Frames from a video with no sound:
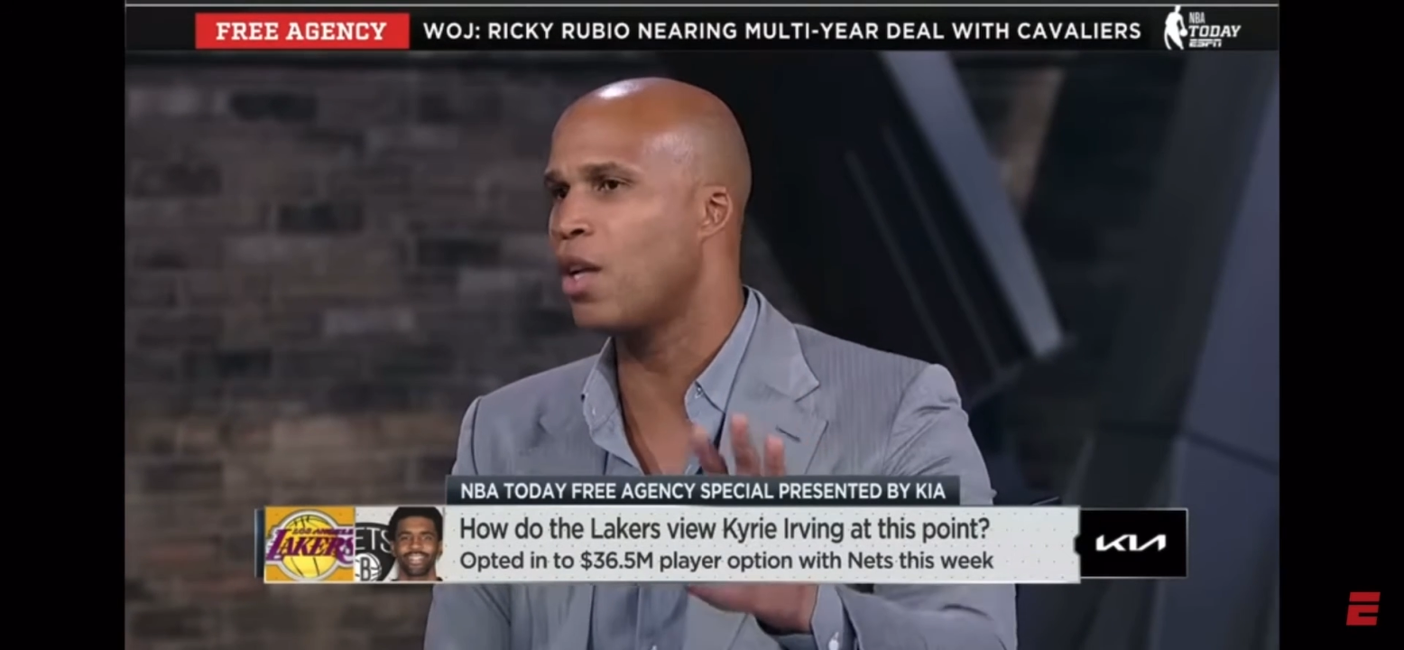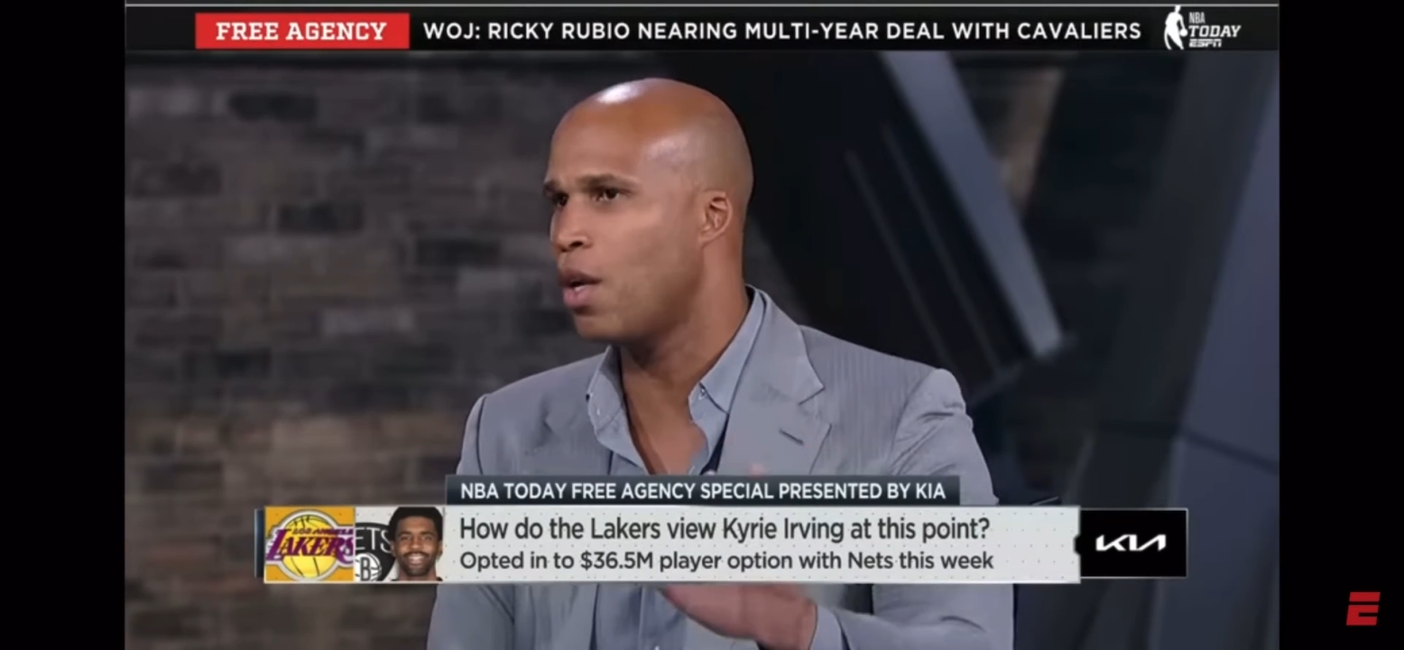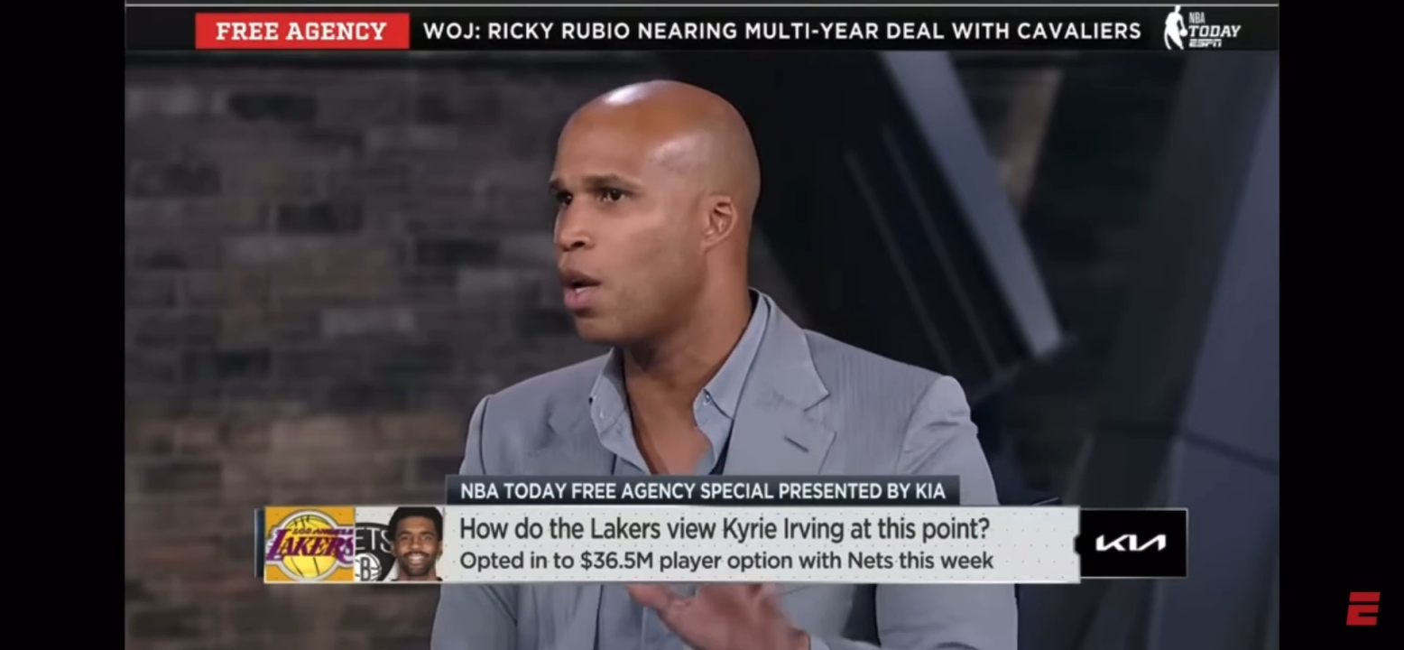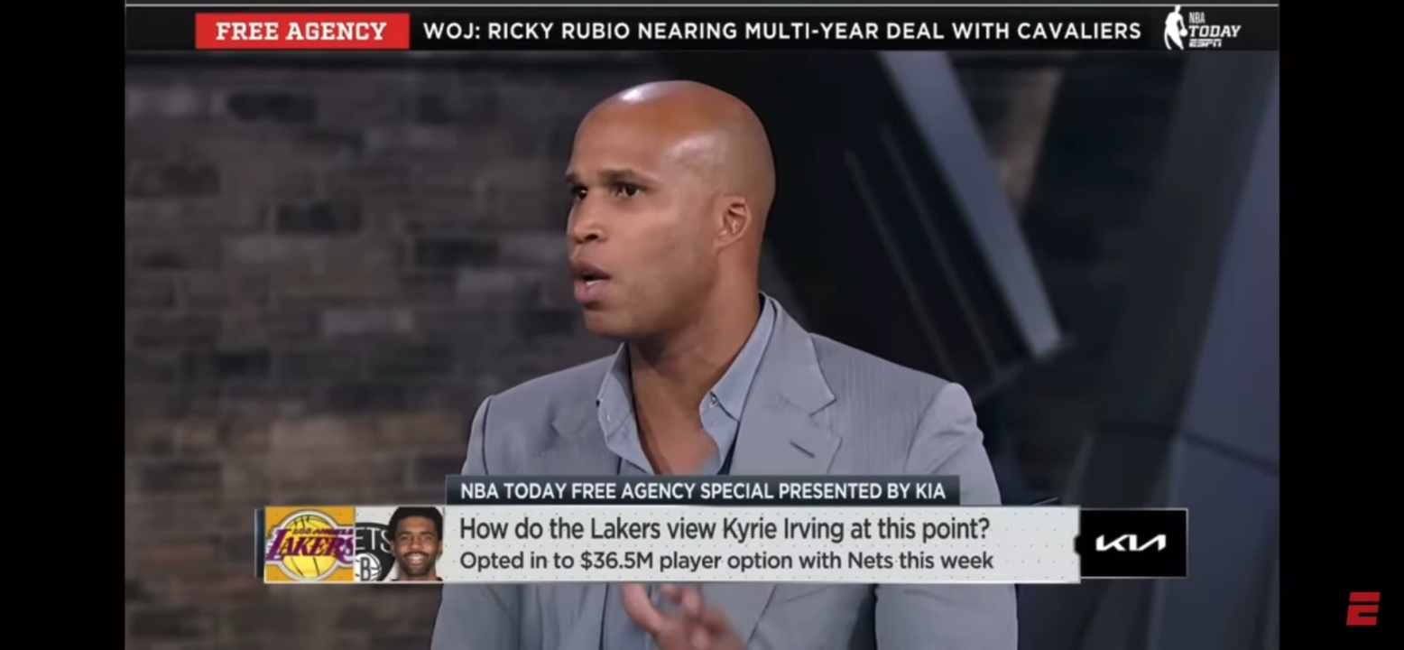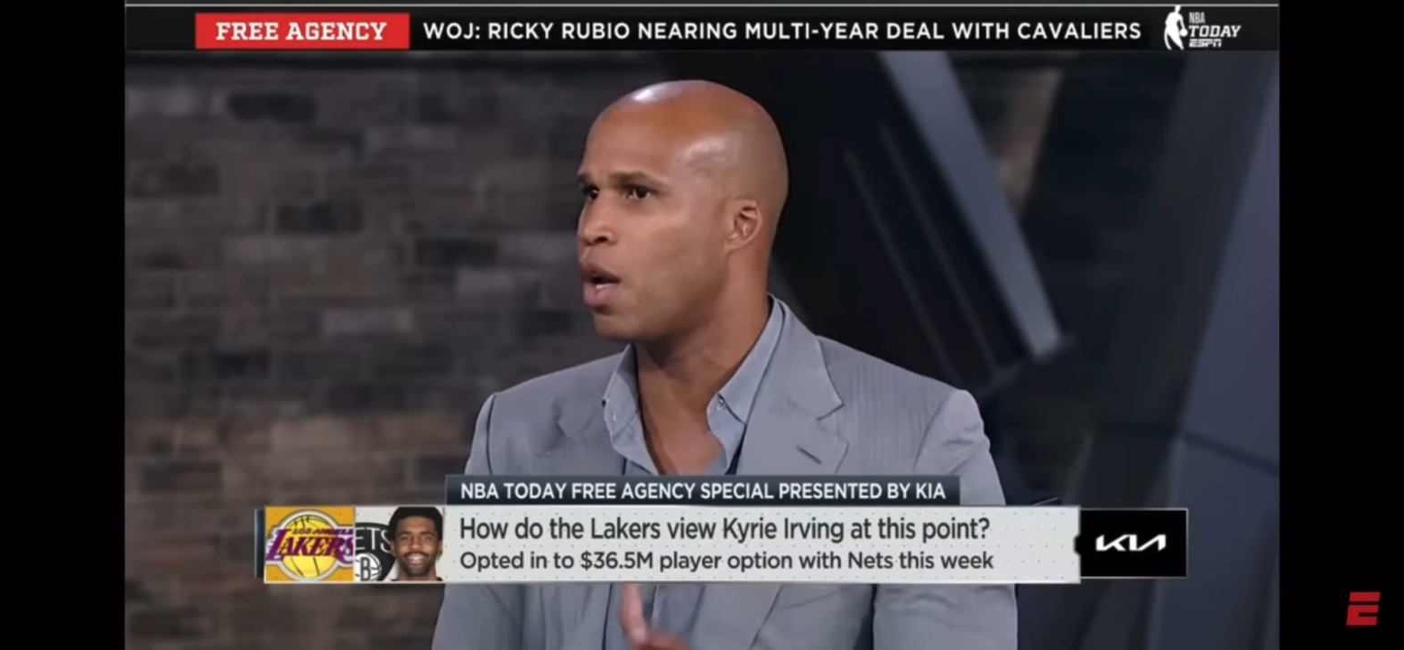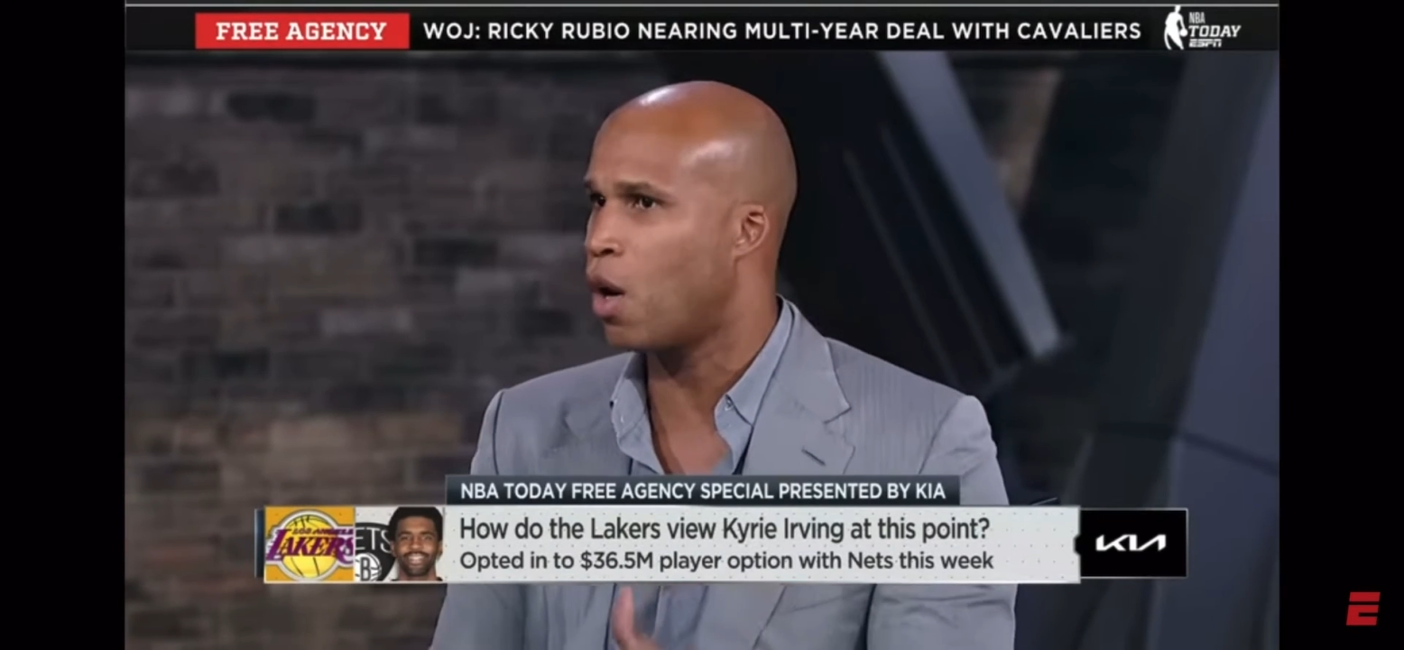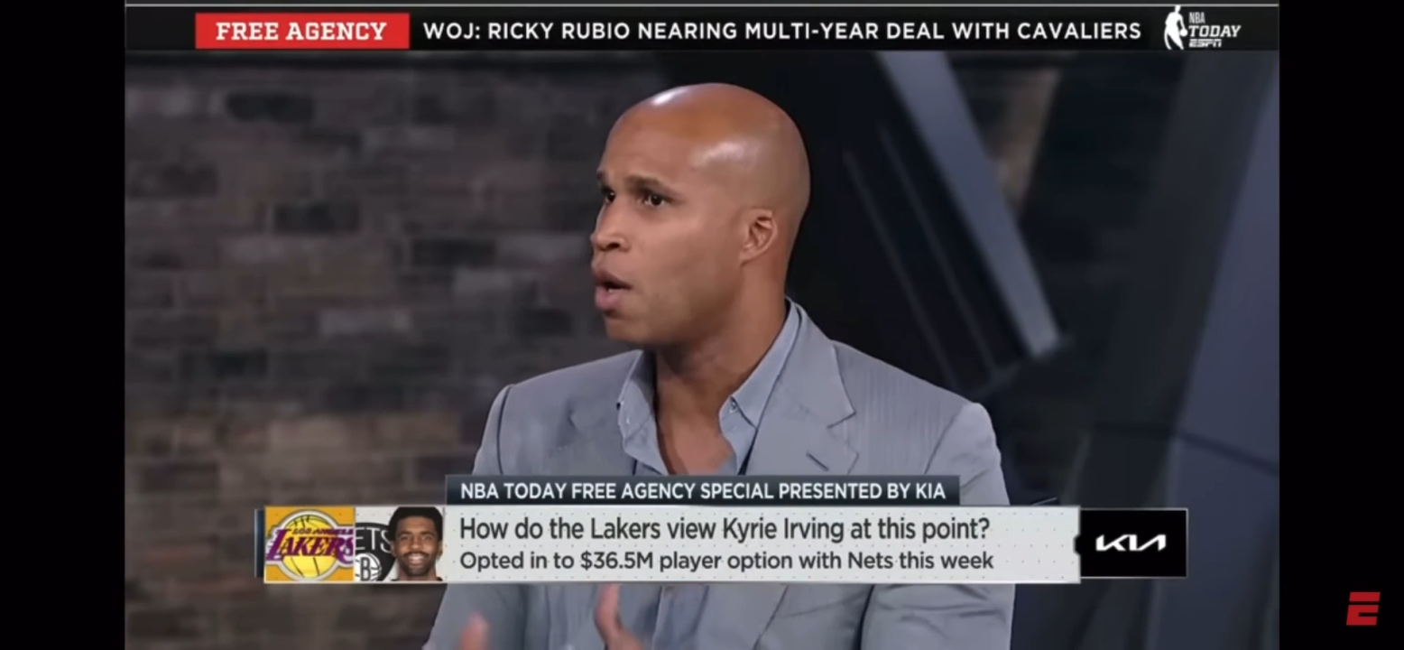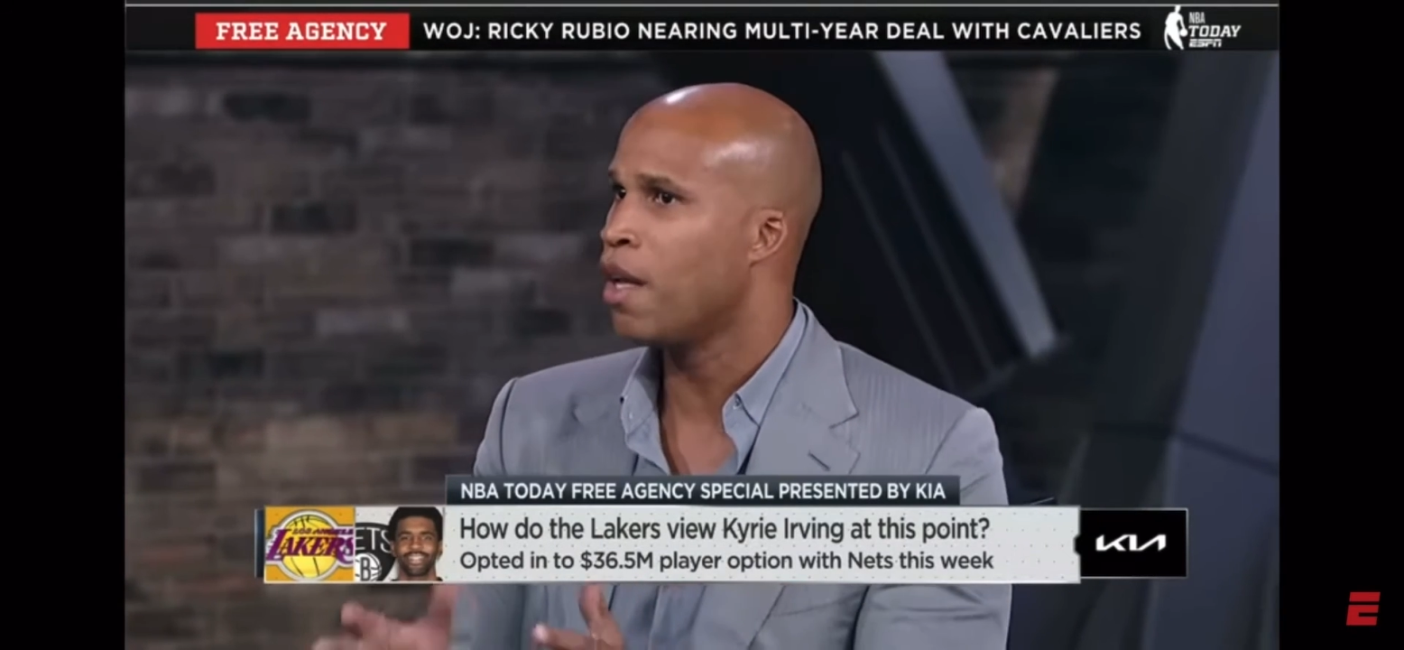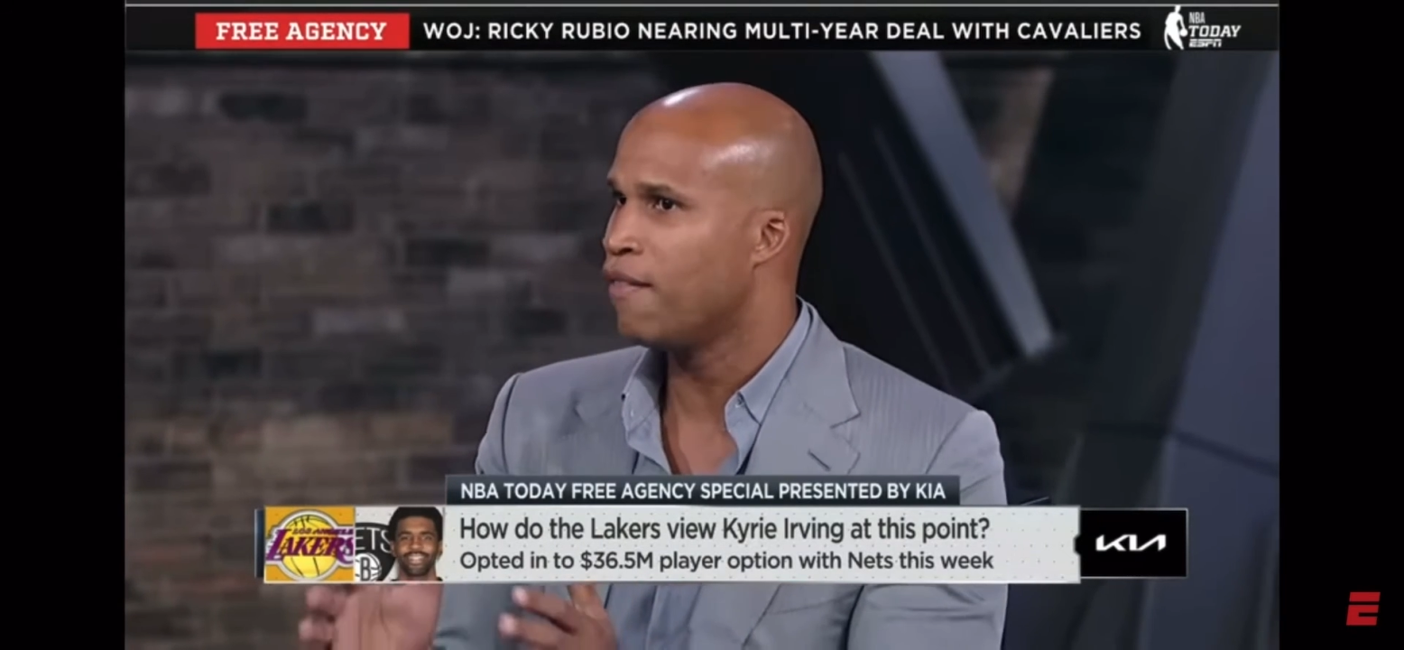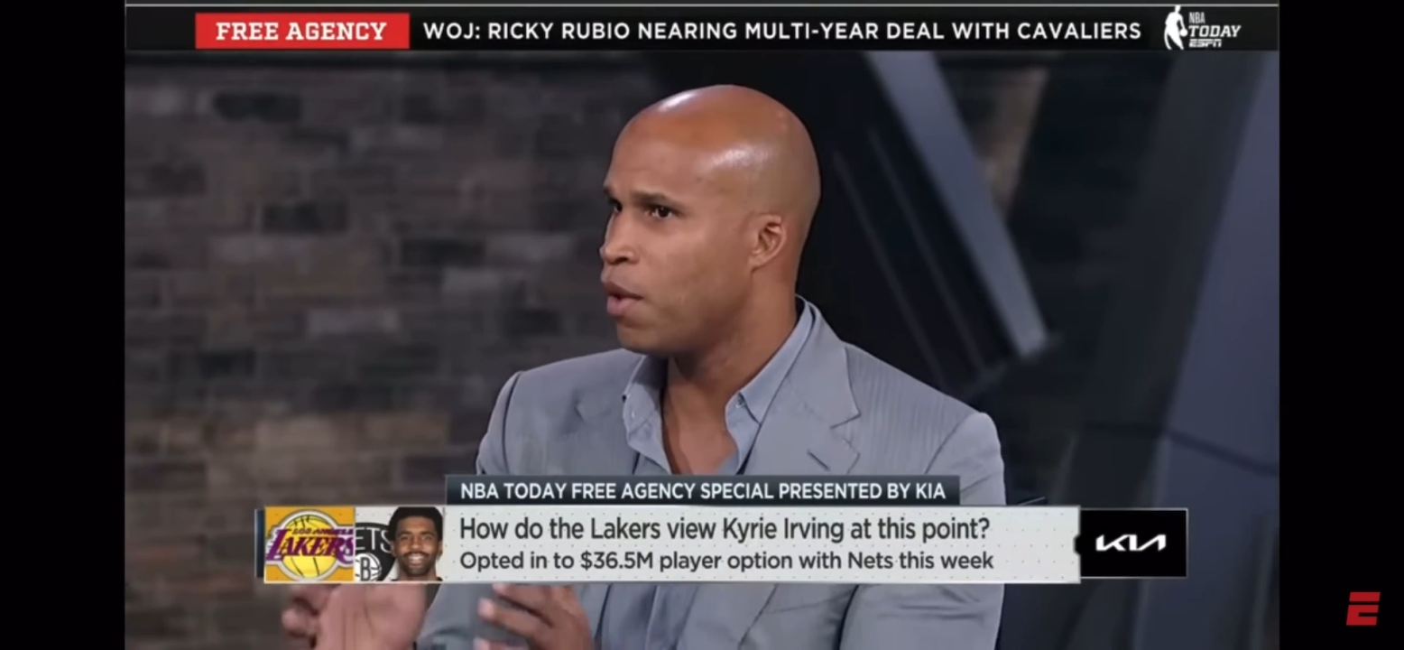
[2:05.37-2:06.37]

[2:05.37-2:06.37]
No.